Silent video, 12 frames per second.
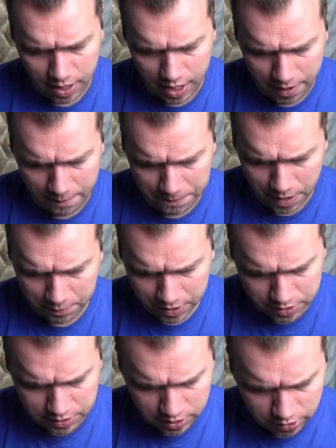I'm going to
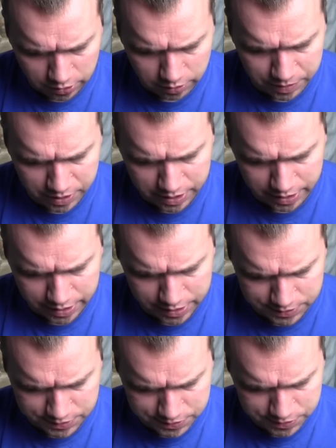end here
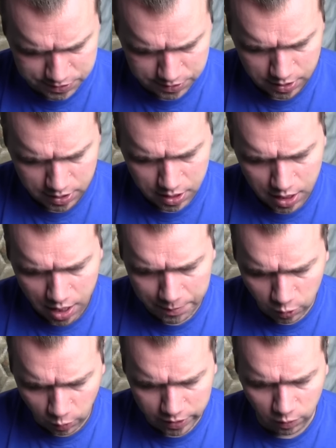because I'll be
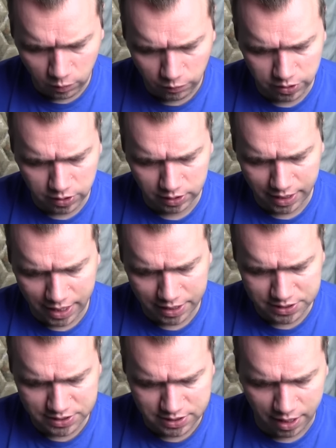going over a lot of
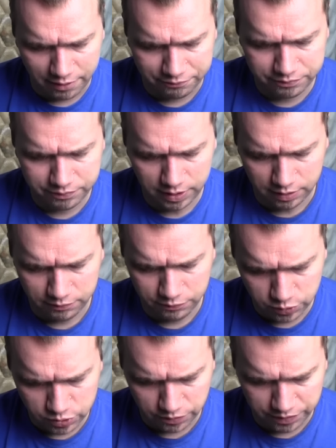the stuff in
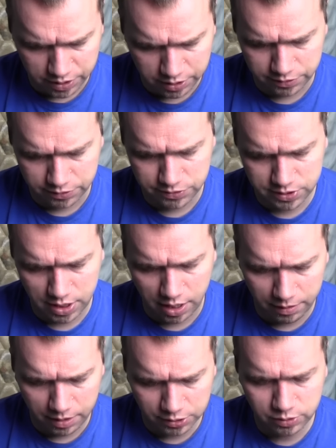future videos.
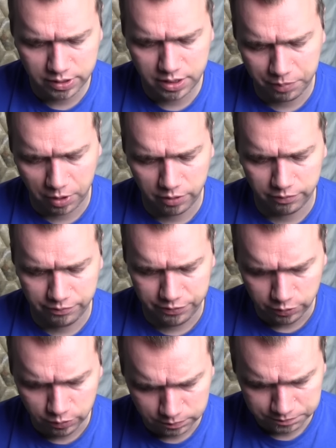I'll do an in-part
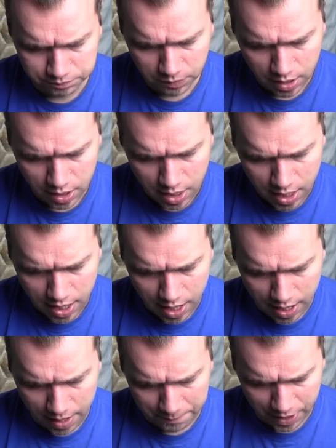review.
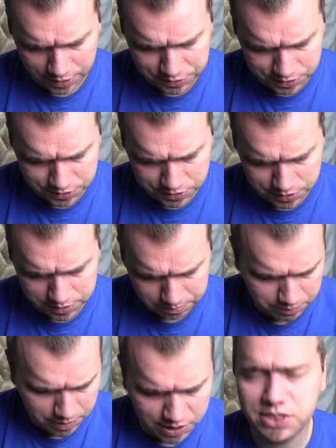As
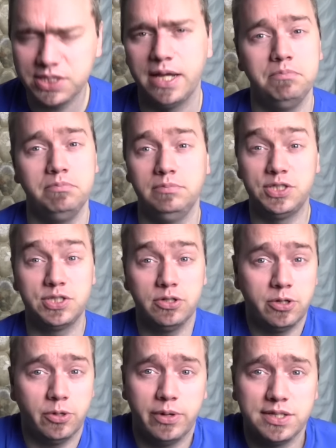I said, it's a
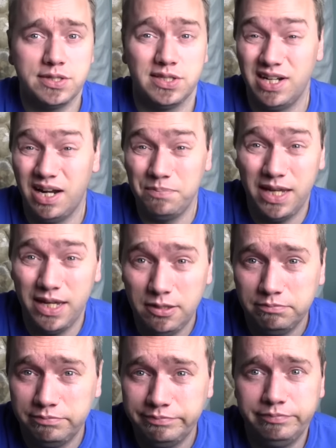good codex. It's an update.
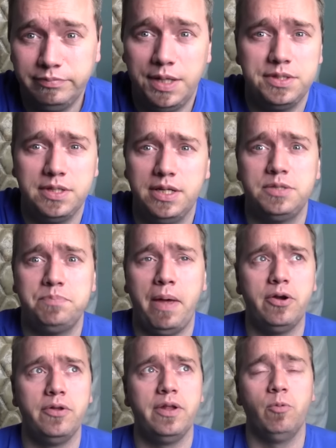It's
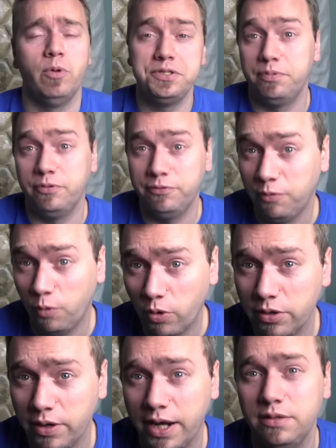better than it was
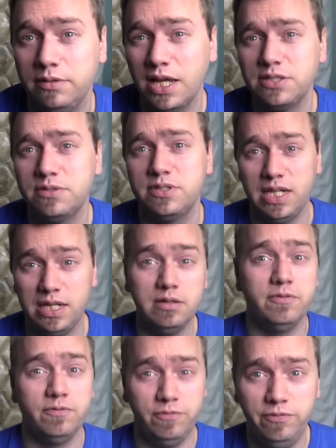before, and it does
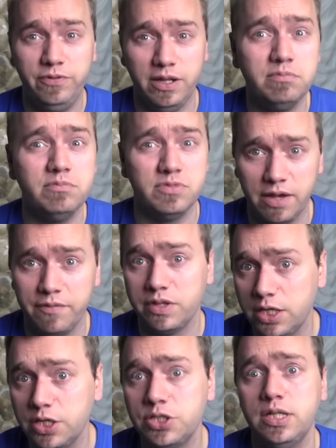fit 7th
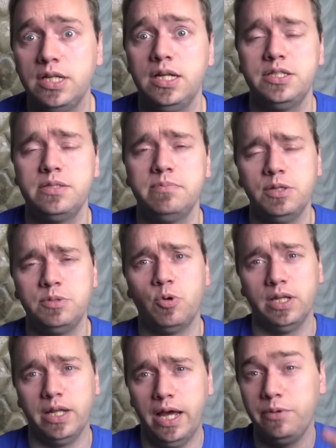edition. It's much more
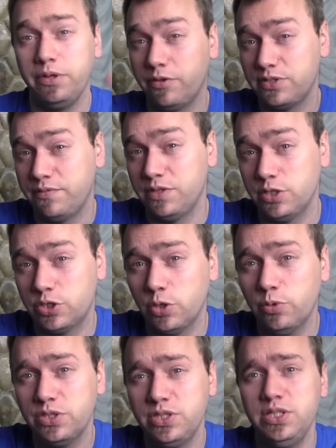in line other 7th edition
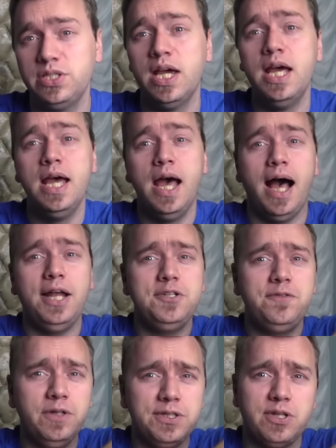codices. I
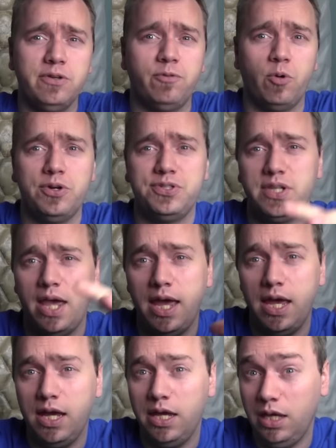just feel it's going to force
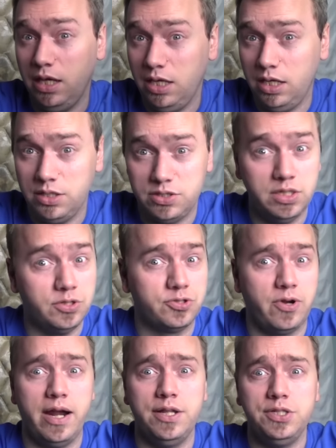a single
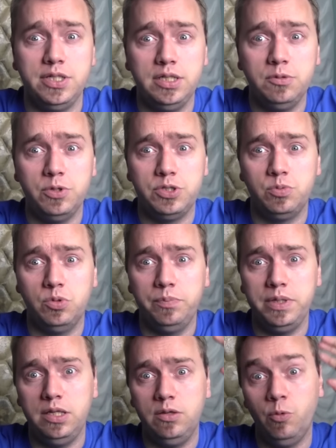strategy, which will
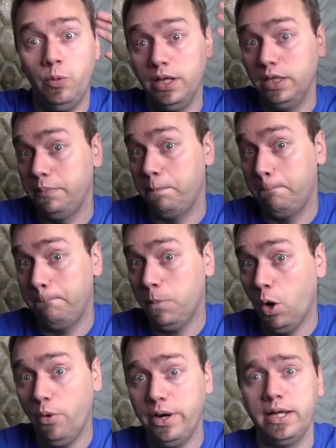be really
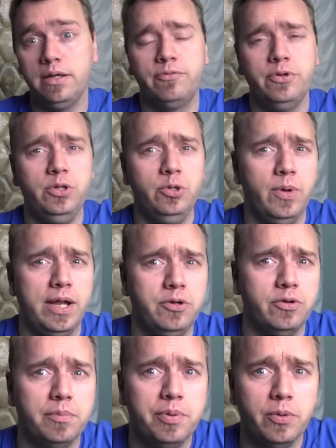boring for you and
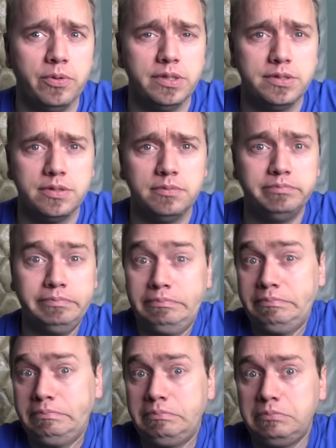your opponent.
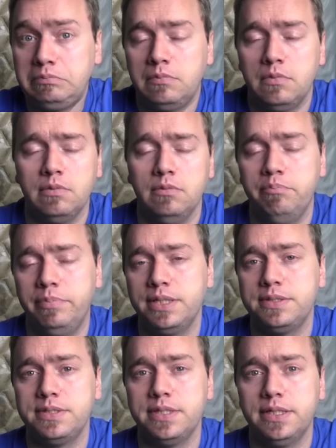
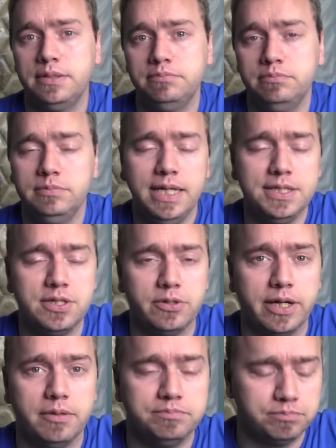But yeah, it's
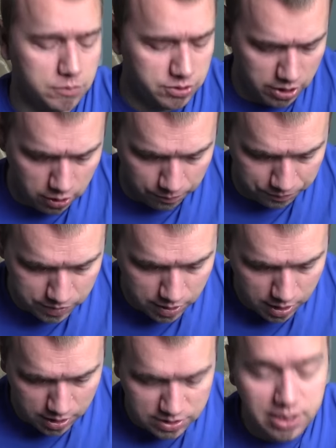okay. So
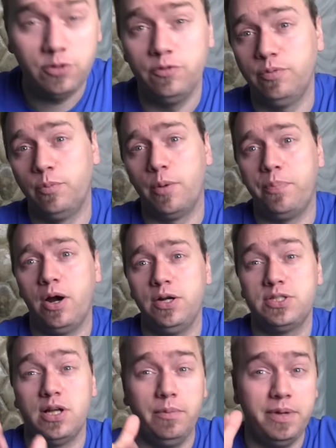stay tuned for more
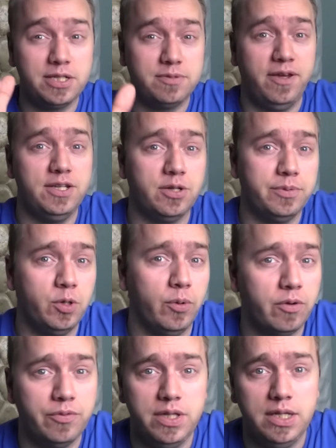parts. Next phase, I'll be
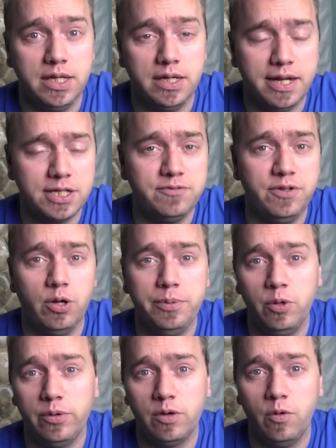going over the next video. I'll be
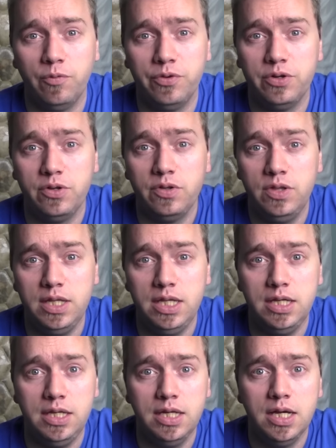going over
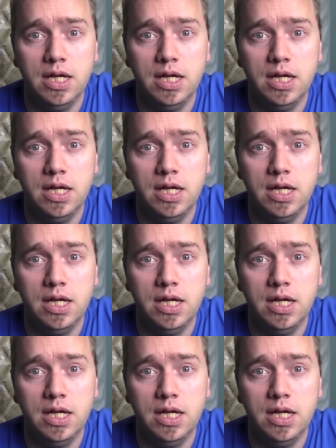the